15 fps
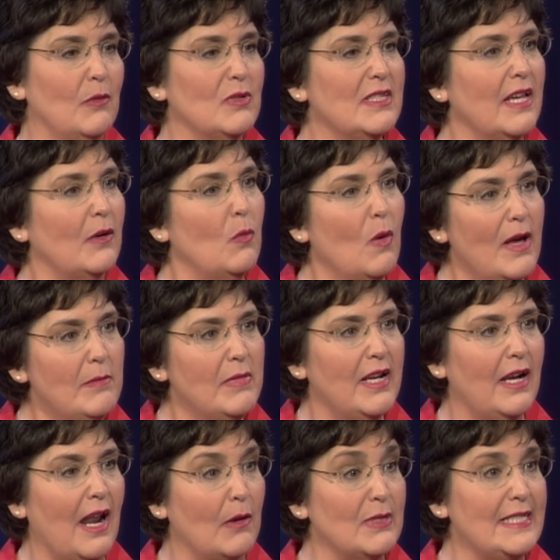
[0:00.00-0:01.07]
It was like 1
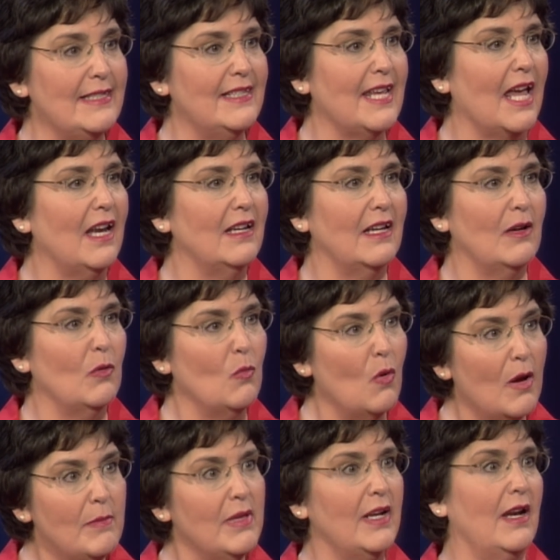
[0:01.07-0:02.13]
minute I was standing and
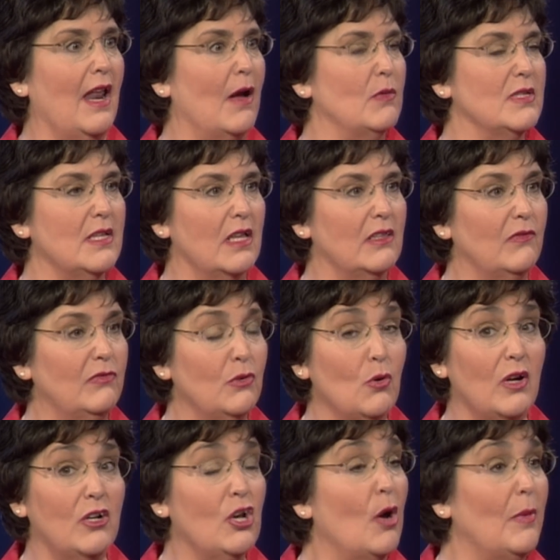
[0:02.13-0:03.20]
1 minute I was on the
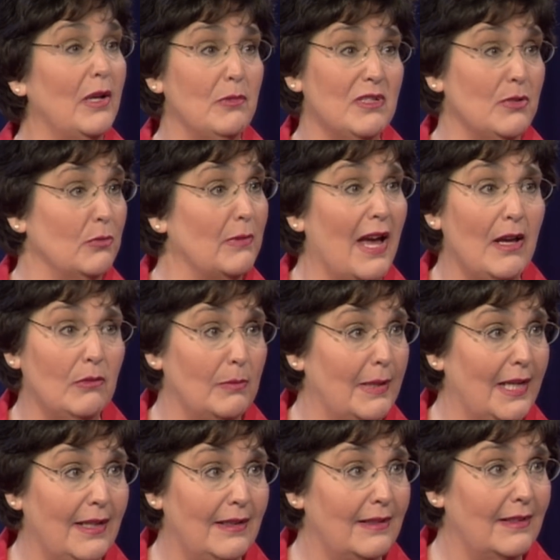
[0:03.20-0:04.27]
floor and nobody was around
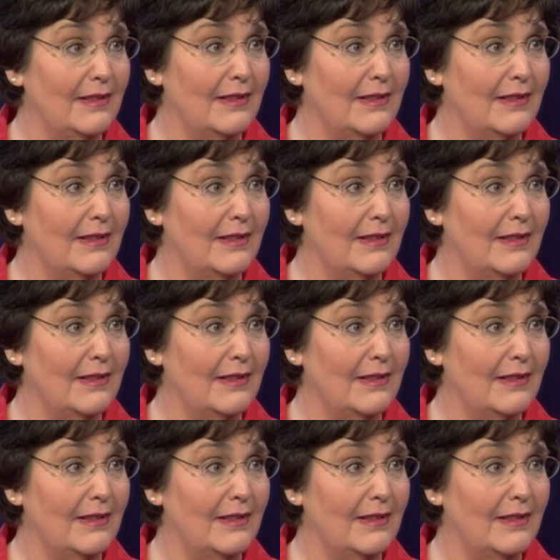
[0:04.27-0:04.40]
me.